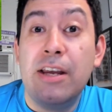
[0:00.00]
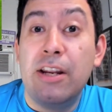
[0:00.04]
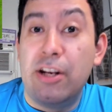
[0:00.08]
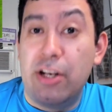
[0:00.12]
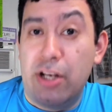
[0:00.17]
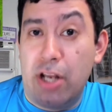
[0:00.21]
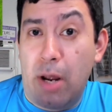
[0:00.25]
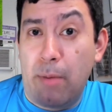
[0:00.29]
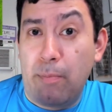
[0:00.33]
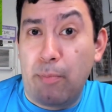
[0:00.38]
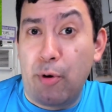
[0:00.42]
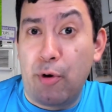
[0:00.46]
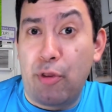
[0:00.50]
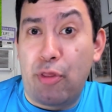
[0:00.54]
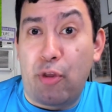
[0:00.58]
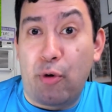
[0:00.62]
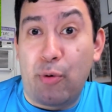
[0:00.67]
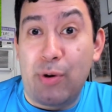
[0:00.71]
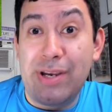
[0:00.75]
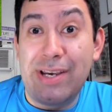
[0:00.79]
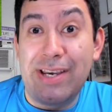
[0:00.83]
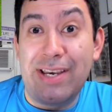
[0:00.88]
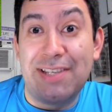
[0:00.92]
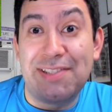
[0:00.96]
Number
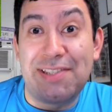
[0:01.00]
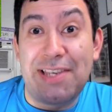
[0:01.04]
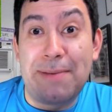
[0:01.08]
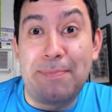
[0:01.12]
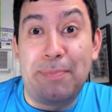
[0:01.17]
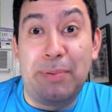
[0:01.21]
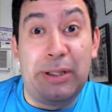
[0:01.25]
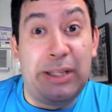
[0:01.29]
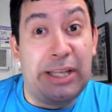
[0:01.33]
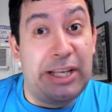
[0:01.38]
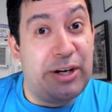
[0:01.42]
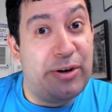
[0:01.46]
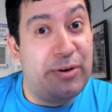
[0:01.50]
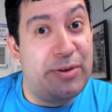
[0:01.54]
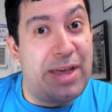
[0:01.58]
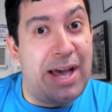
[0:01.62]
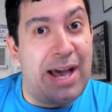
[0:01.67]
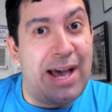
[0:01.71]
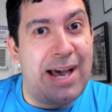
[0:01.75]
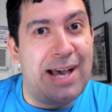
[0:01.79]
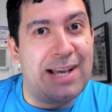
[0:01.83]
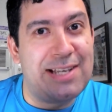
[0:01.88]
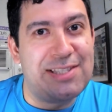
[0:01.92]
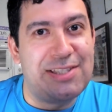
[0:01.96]
three is a player
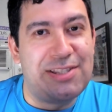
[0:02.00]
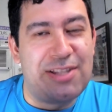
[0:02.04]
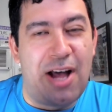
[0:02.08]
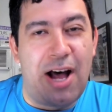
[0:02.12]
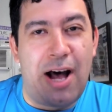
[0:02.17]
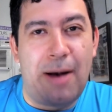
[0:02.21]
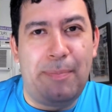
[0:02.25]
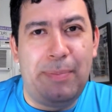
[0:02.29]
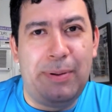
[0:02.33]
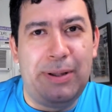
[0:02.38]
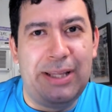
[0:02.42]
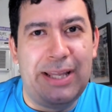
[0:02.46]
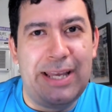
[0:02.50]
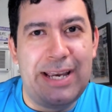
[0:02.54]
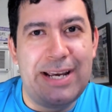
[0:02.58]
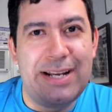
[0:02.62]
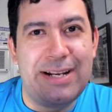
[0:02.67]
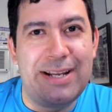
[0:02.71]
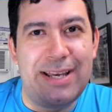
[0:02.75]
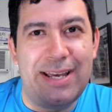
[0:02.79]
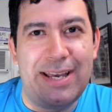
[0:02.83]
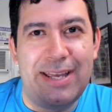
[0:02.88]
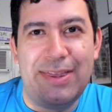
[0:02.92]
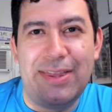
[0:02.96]
that has not
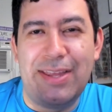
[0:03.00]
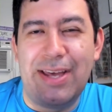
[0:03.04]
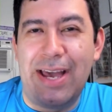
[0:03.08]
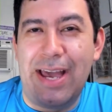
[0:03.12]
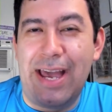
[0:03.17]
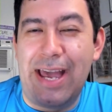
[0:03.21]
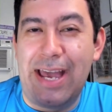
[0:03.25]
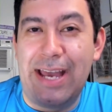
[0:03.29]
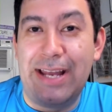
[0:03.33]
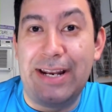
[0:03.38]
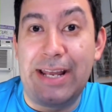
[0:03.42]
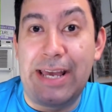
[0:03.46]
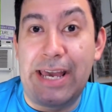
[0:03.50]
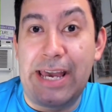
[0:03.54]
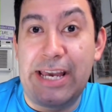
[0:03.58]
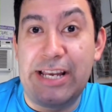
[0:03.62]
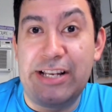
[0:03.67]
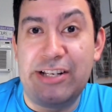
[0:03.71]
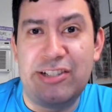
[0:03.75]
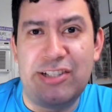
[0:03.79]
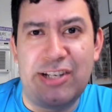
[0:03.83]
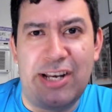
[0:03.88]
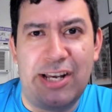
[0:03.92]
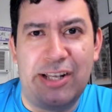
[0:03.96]
played in the
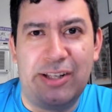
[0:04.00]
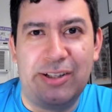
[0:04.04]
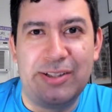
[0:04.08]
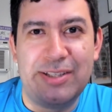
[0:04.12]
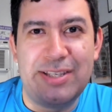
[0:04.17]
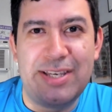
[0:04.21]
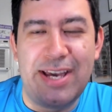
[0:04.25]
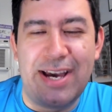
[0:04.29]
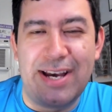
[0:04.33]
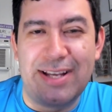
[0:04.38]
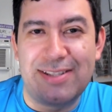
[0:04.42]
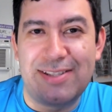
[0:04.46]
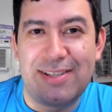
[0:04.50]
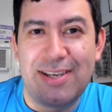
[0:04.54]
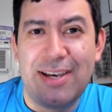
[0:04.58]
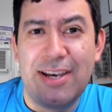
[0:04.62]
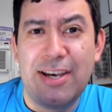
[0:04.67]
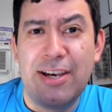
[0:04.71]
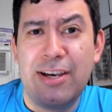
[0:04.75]
NHL yet.